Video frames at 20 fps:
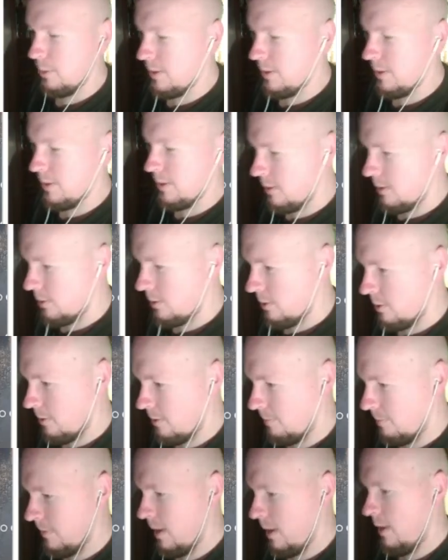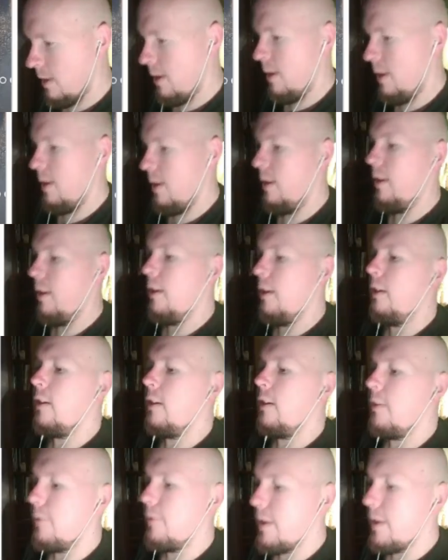term. That
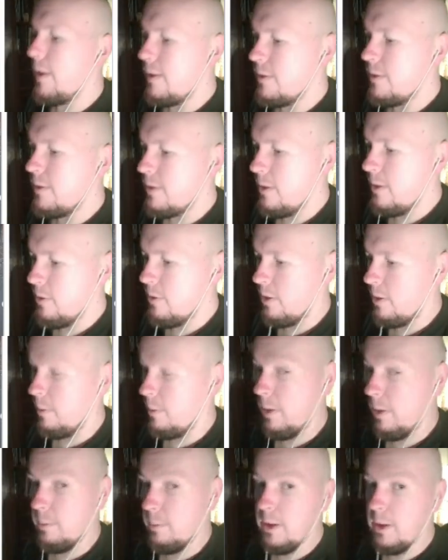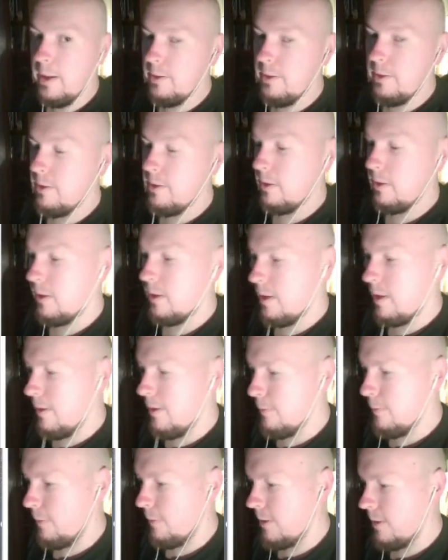is eardrum. I'm glad you clarified
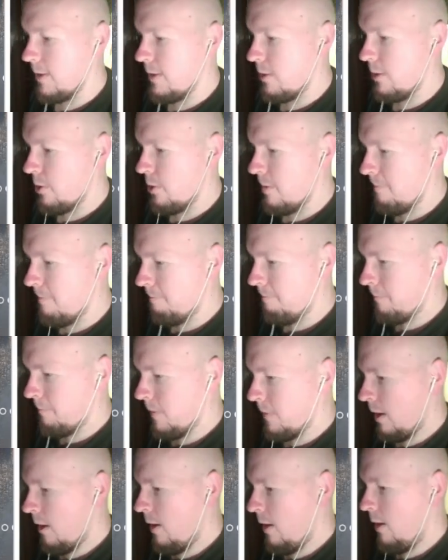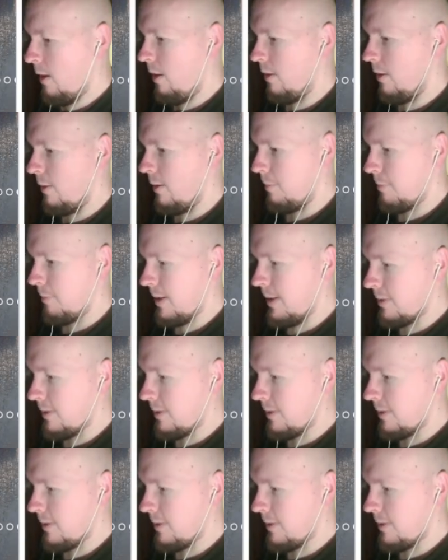that, Jim. Basically the